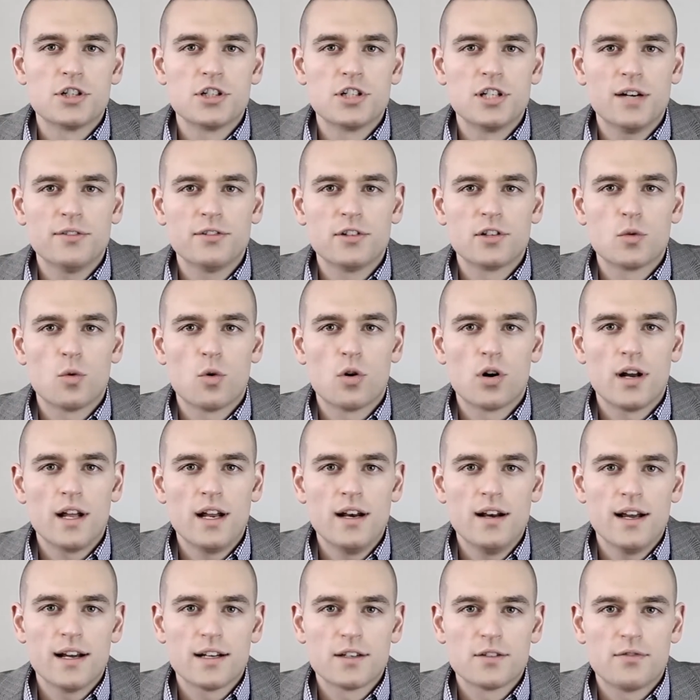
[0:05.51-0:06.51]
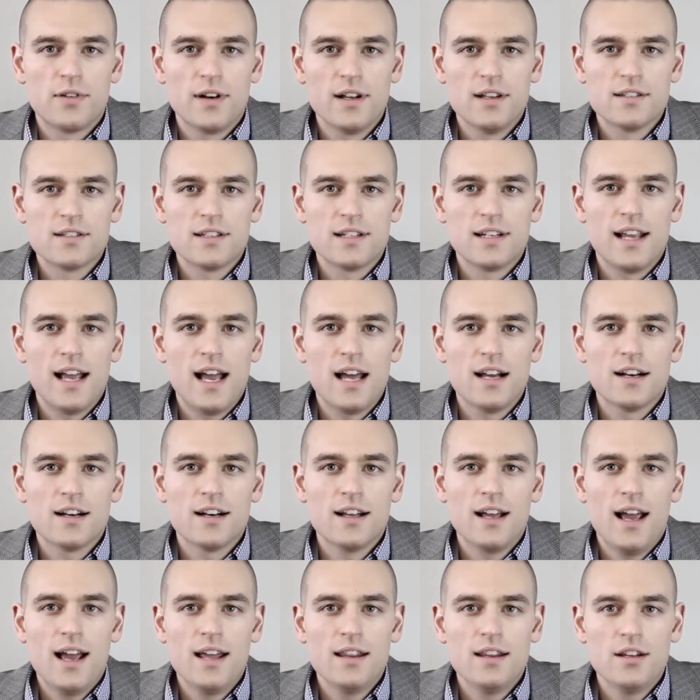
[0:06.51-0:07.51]
shift toward index funds in
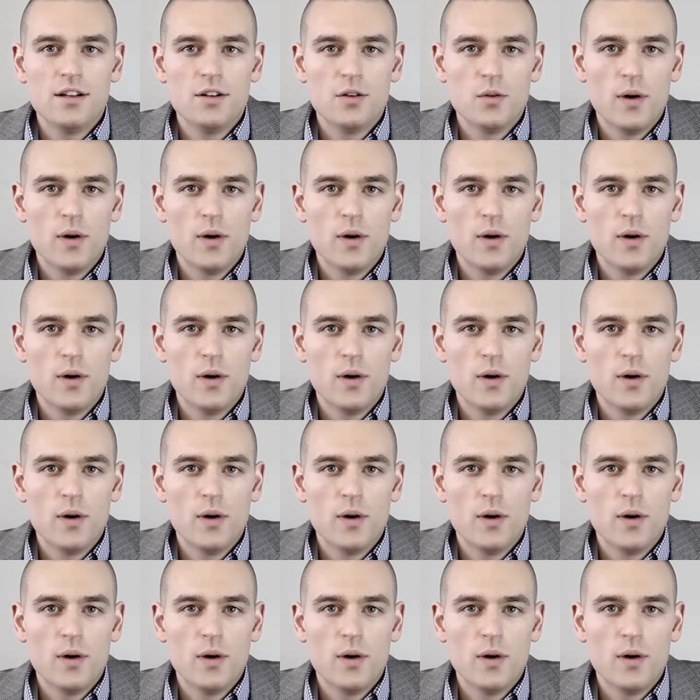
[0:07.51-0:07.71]
Canada and the